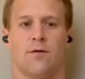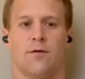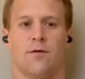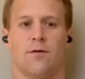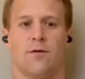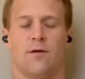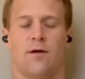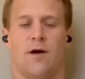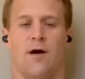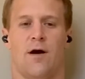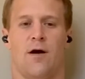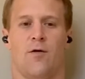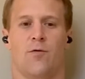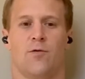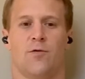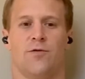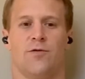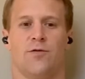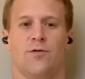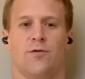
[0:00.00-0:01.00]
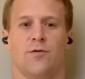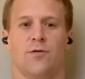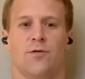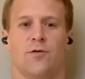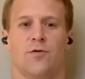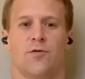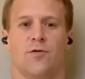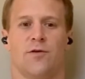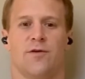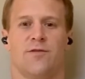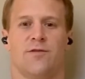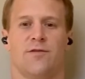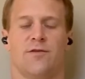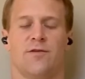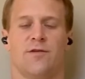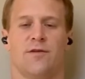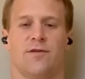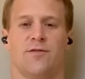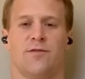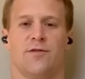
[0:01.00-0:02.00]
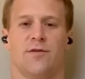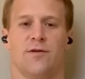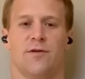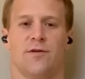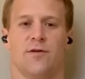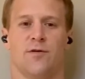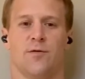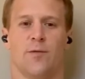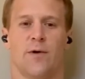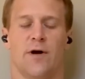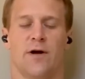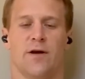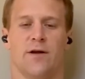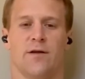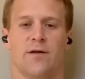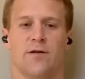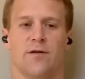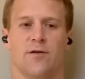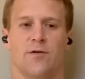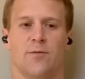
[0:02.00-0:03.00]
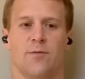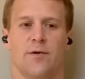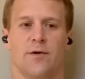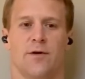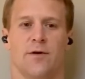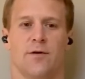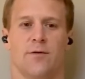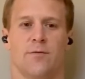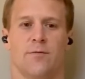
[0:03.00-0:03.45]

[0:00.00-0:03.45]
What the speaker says: Now I want you to increase the tension in your body a little bit